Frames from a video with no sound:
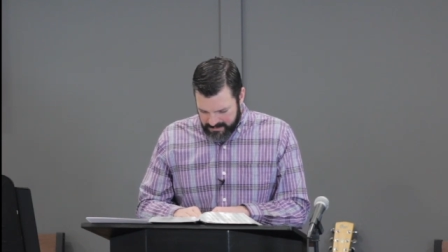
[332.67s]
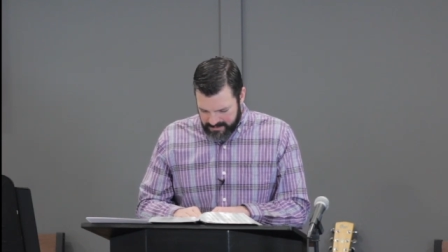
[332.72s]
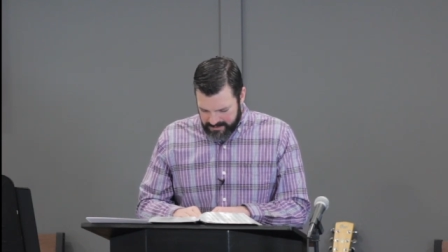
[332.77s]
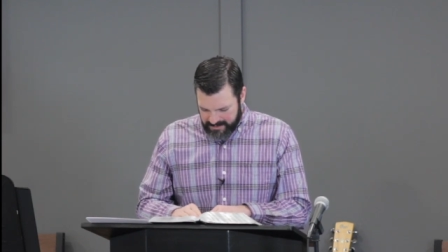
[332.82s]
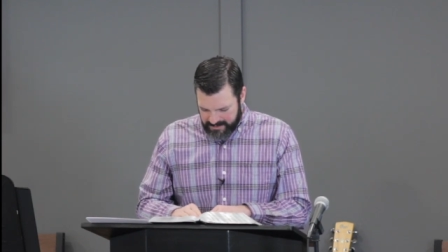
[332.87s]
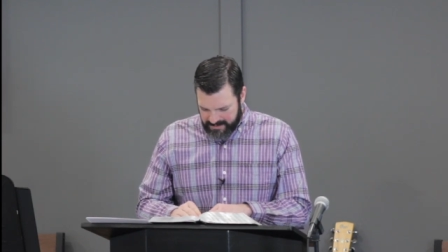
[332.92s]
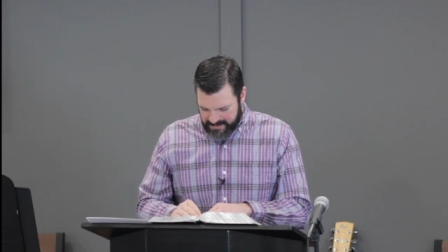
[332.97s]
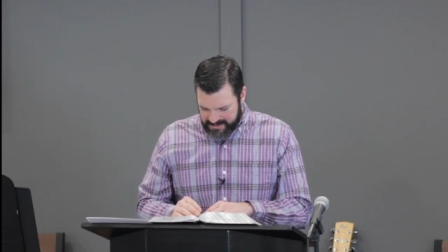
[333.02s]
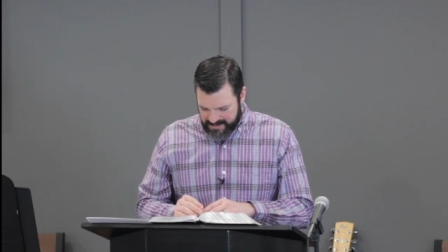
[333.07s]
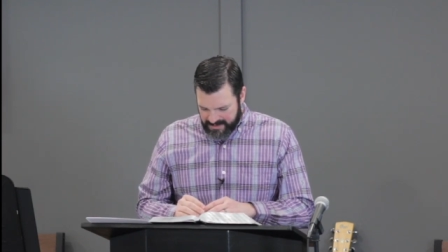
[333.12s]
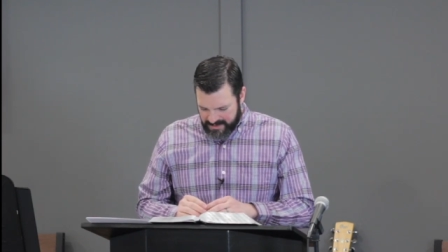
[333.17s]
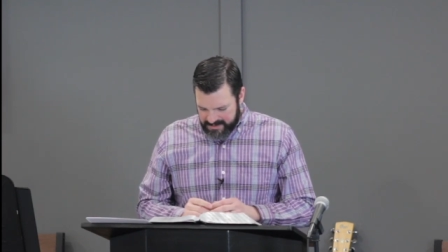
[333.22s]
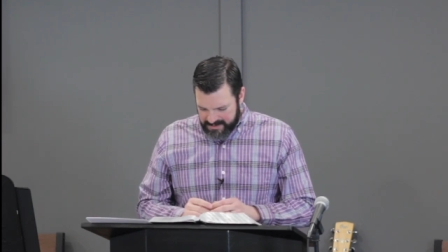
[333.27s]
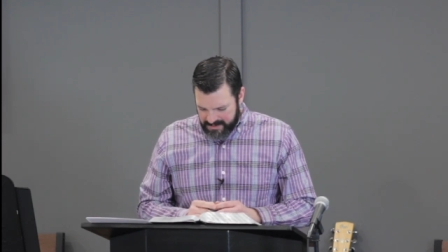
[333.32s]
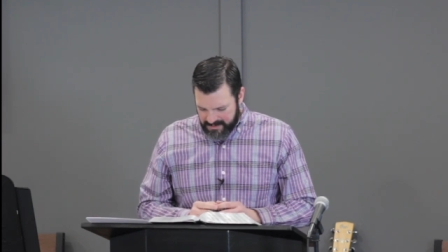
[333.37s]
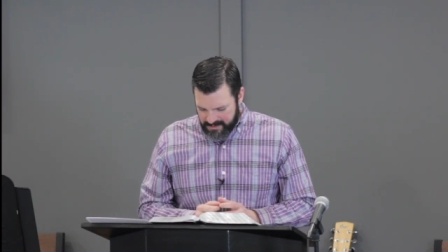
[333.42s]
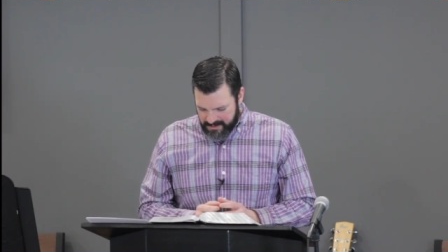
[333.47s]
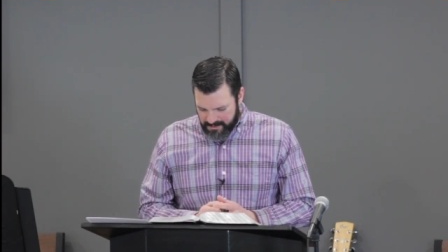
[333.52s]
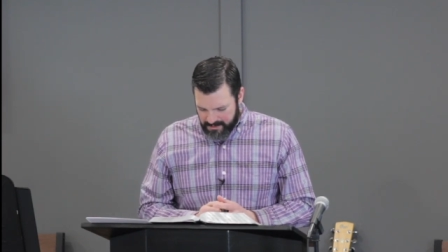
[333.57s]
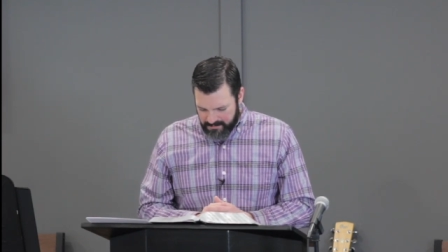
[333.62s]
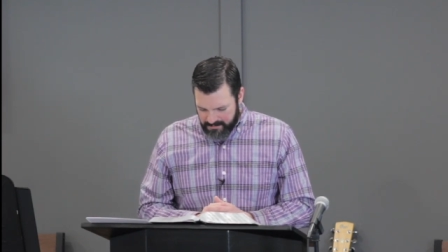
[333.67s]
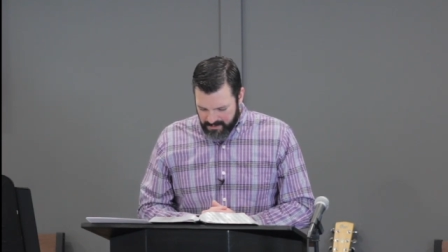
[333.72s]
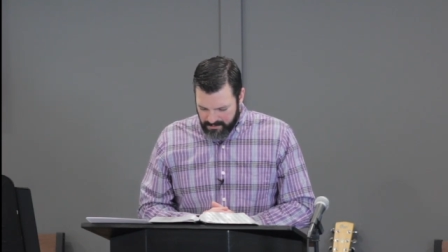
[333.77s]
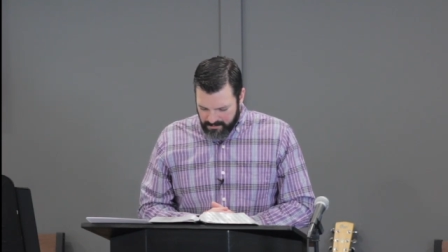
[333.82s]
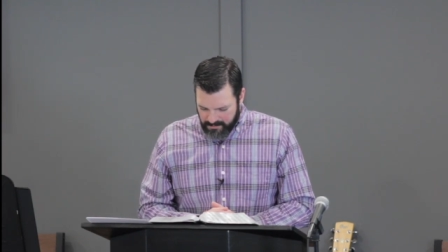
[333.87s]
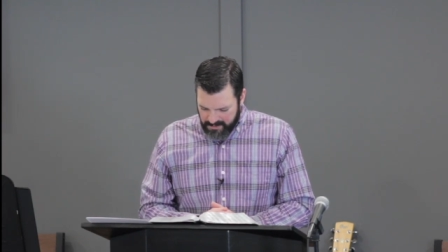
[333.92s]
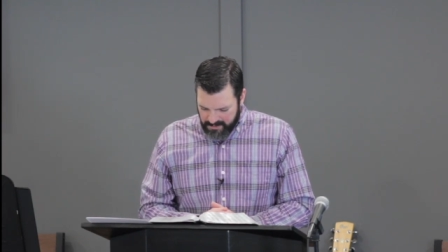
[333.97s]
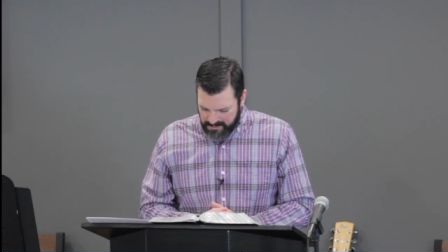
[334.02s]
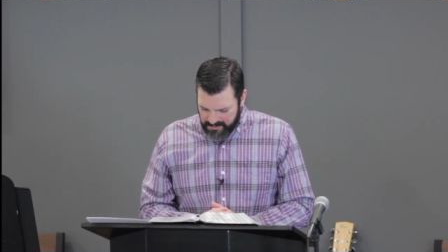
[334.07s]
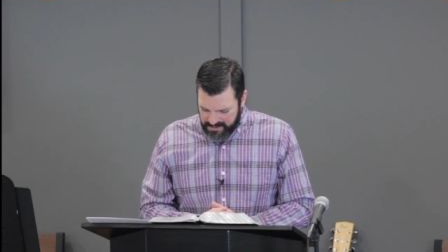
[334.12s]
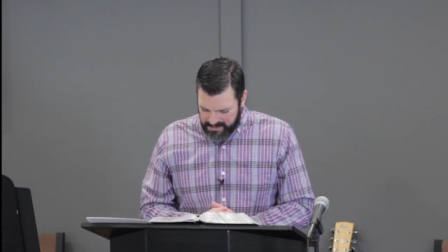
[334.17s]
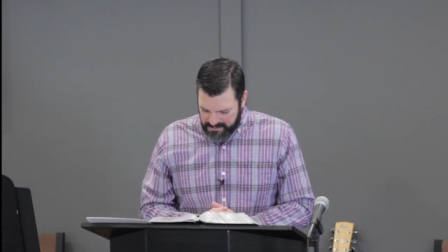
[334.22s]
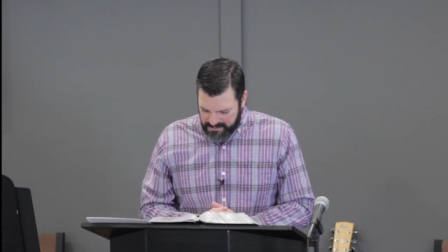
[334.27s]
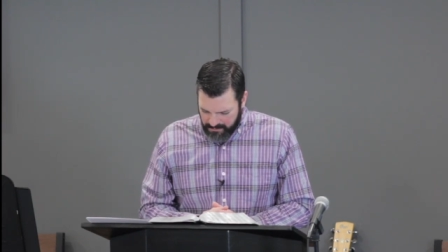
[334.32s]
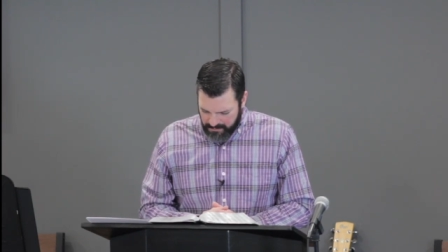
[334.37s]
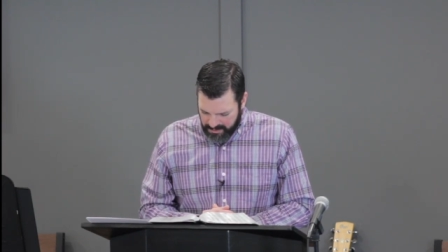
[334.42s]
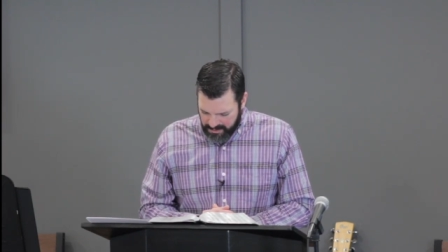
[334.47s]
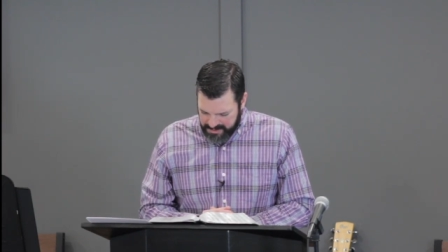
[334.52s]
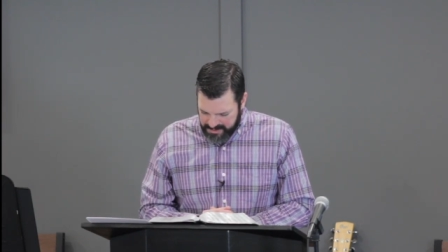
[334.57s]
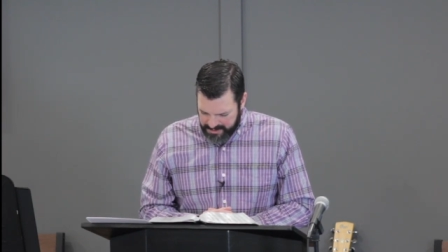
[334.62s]
And he said to them, What are these
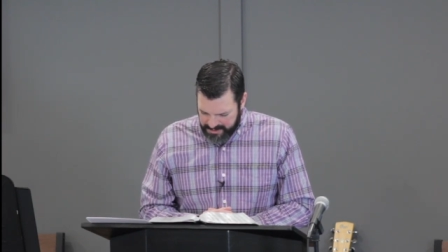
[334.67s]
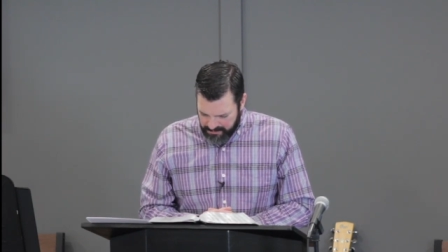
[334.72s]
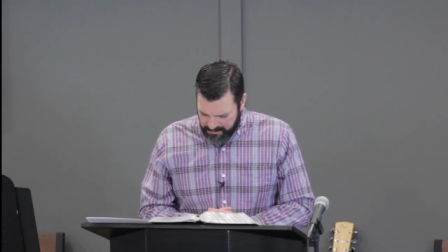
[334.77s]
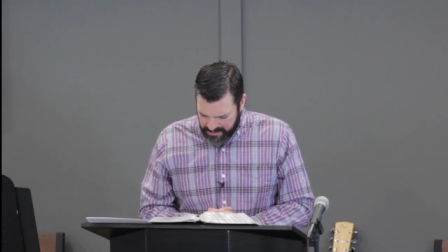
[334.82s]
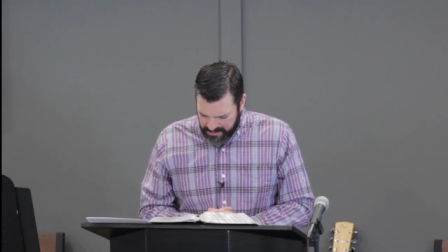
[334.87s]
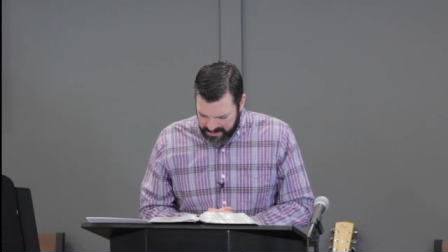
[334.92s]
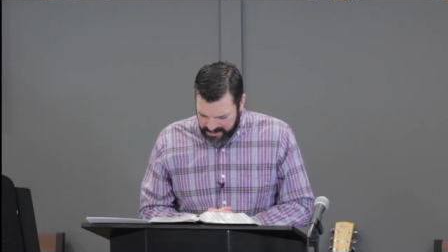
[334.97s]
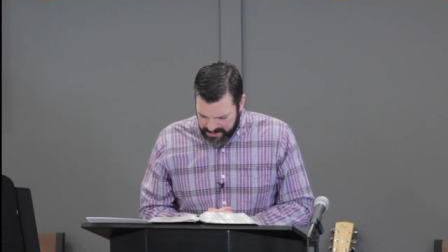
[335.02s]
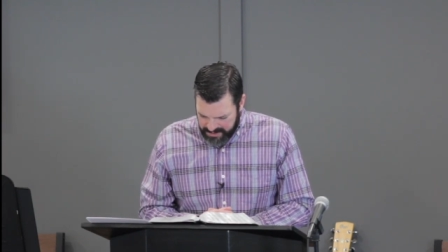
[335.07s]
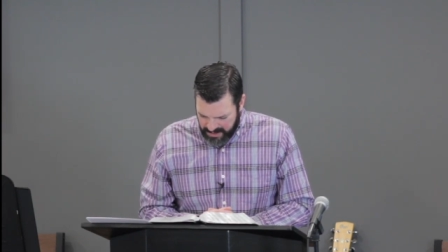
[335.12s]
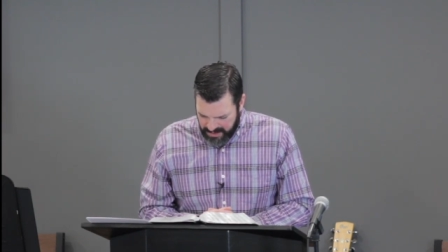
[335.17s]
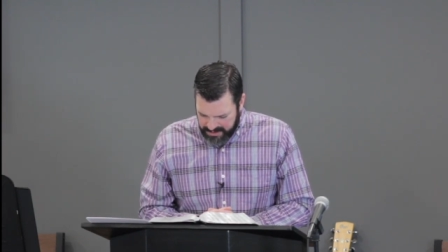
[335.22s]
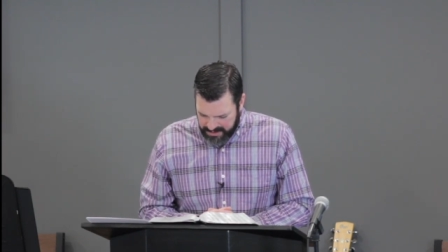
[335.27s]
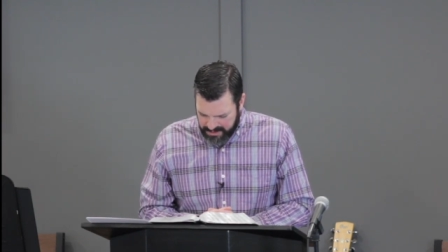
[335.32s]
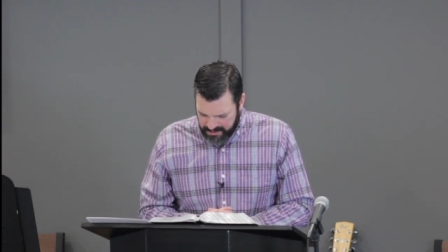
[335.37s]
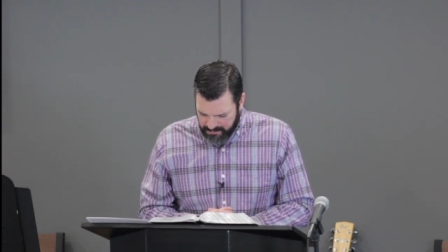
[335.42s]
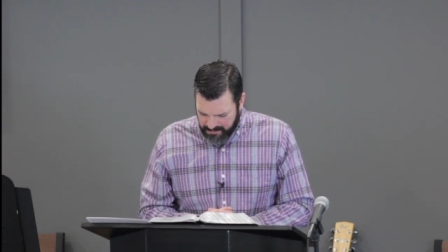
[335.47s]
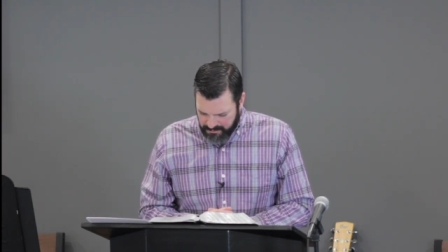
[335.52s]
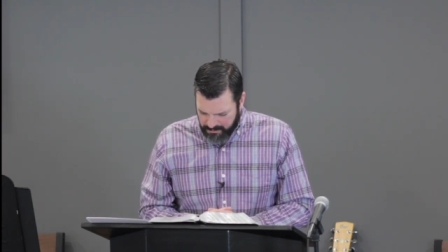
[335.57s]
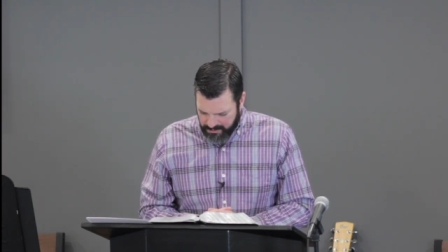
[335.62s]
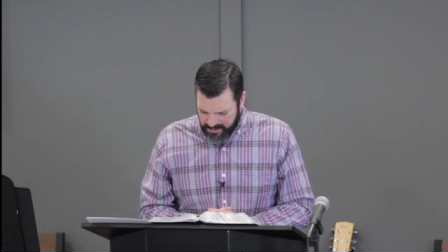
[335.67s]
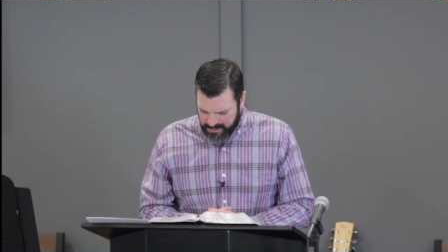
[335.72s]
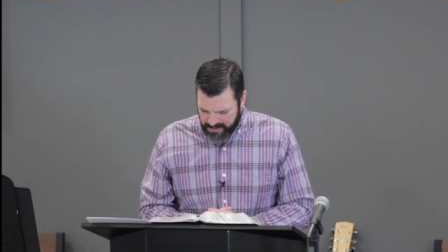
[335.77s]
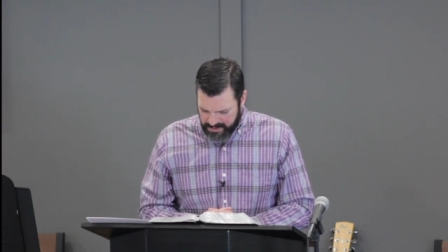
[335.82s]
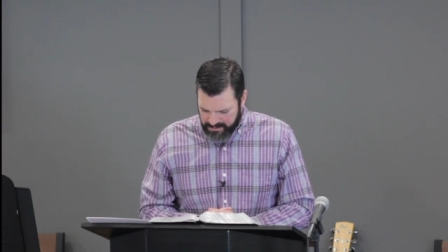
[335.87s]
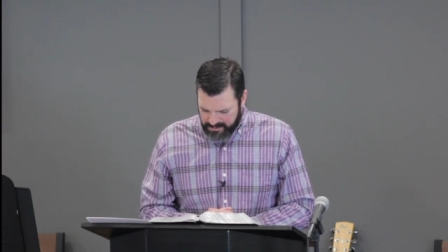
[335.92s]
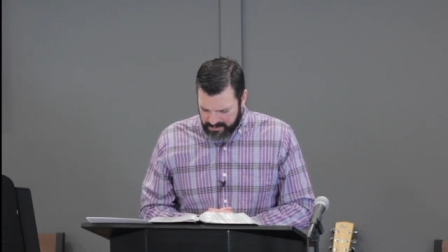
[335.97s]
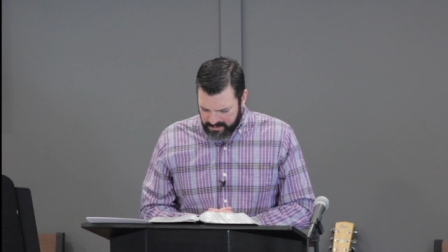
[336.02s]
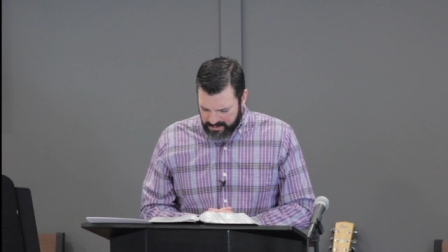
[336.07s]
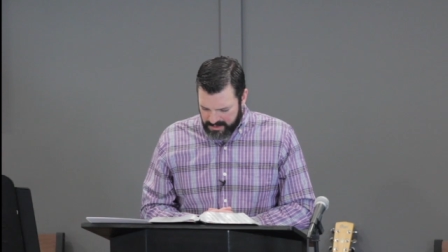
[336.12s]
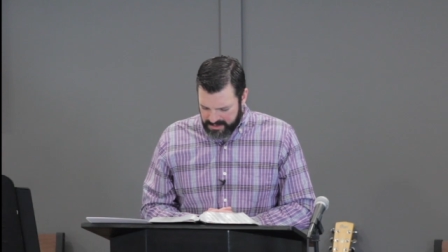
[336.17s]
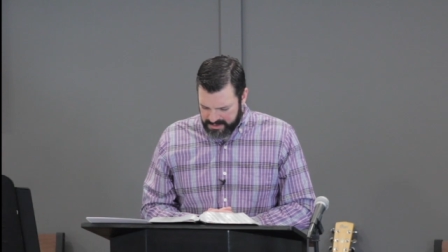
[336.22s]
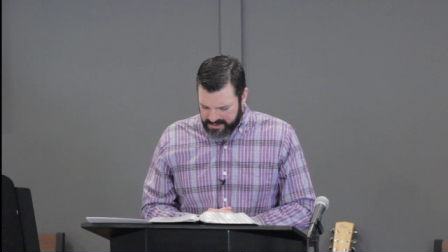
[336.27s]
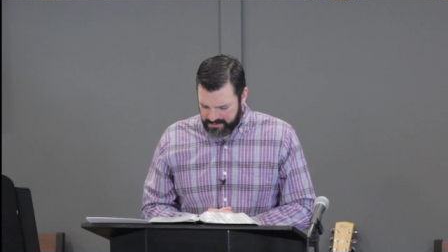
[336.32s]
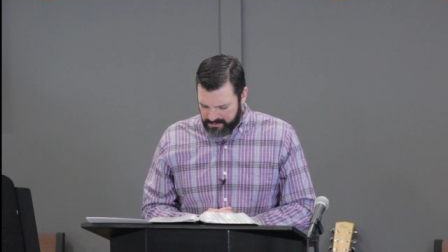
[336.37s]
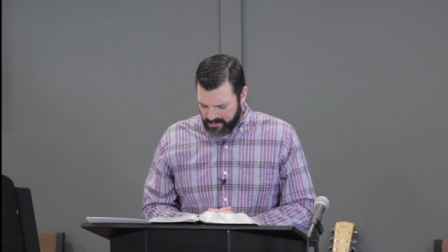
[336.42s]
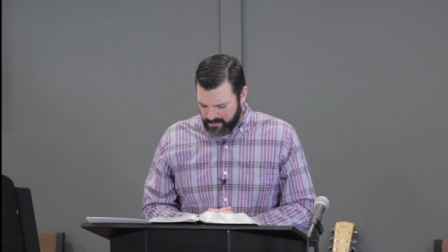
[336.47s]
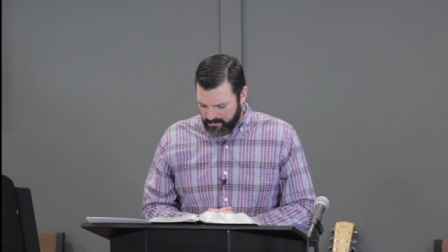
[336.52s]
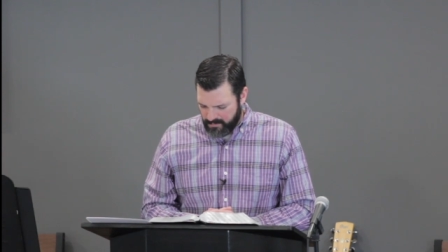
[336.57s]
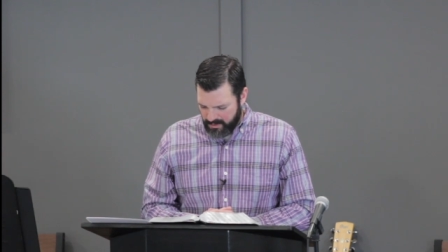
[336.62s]
words that you are exchanging with one another as you
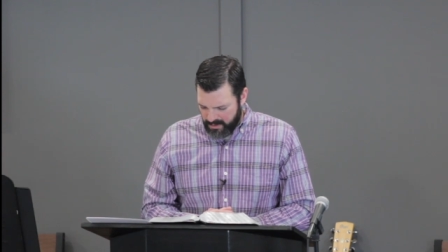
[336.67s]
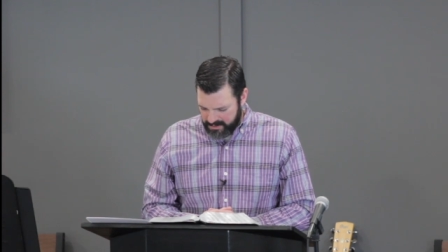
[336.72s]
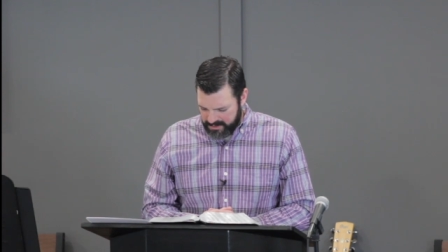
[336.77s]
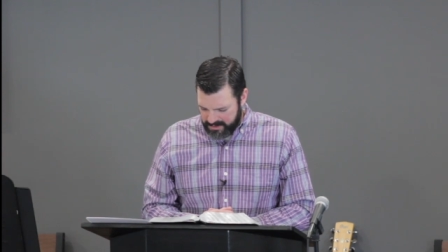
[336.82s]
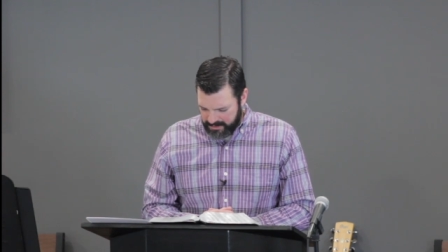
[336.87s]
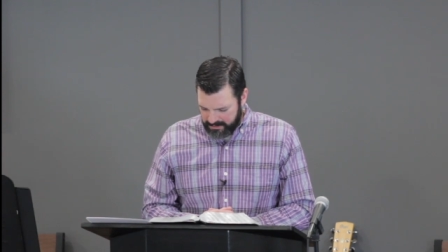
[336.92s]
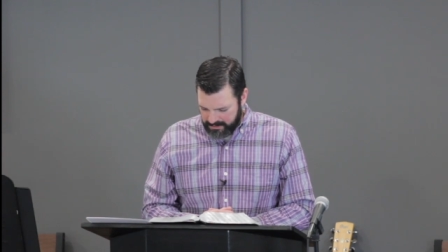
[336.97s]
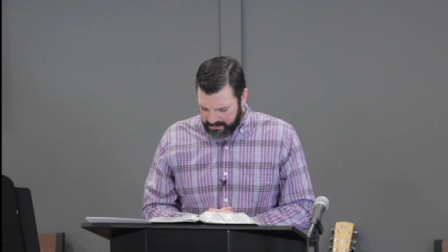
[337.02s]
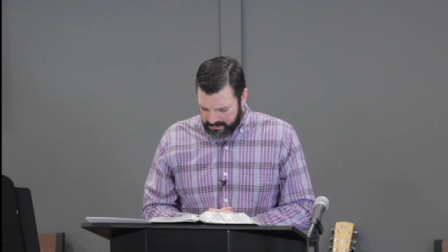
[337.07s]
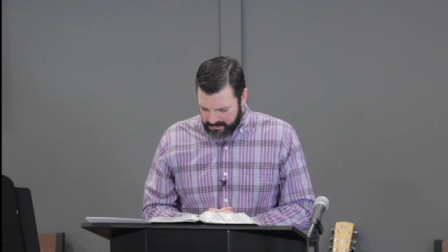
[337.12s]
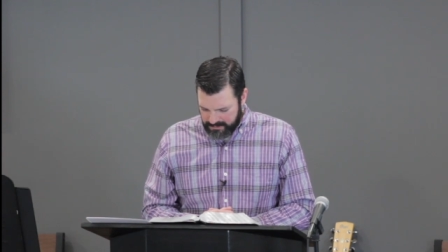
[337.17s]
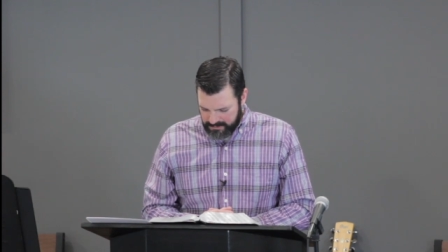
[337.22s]
are walking?